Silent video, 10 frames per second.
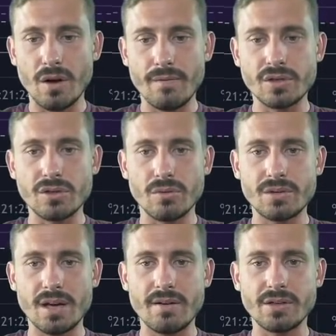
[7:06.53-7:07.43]
oversold
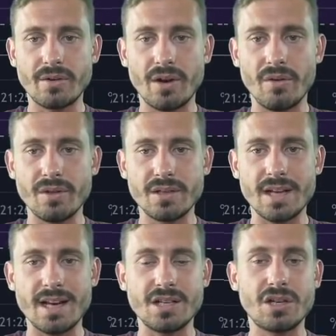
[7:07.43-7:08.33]
territory on the
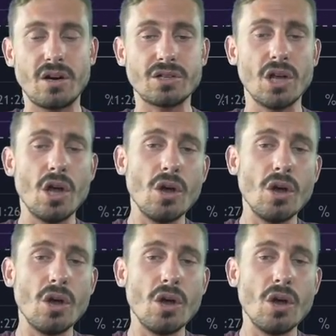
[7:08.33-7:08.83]
daily chart.